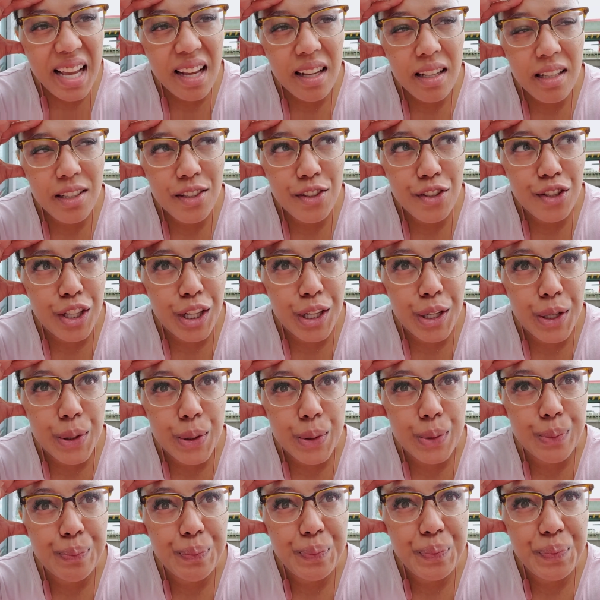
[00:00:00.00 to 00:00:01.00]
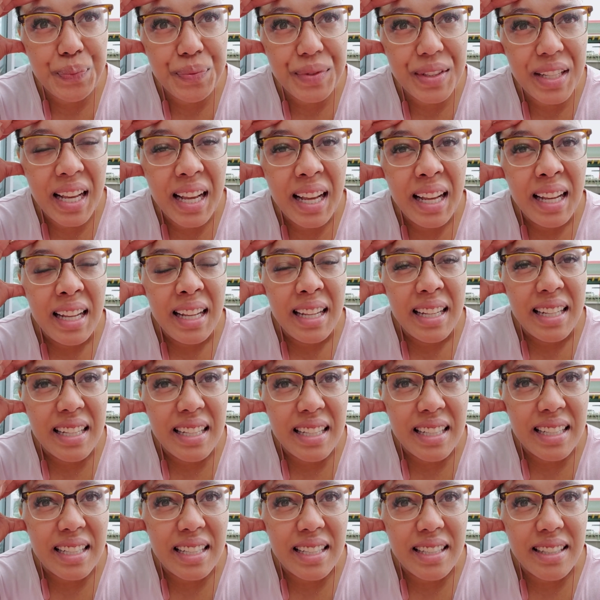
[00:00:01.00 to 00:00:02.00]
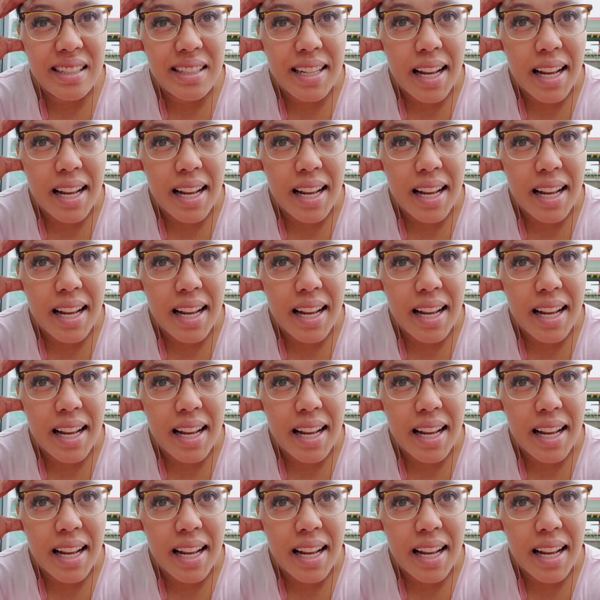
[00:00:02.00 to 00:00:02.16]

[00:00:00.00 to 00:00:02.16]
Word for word: So, it is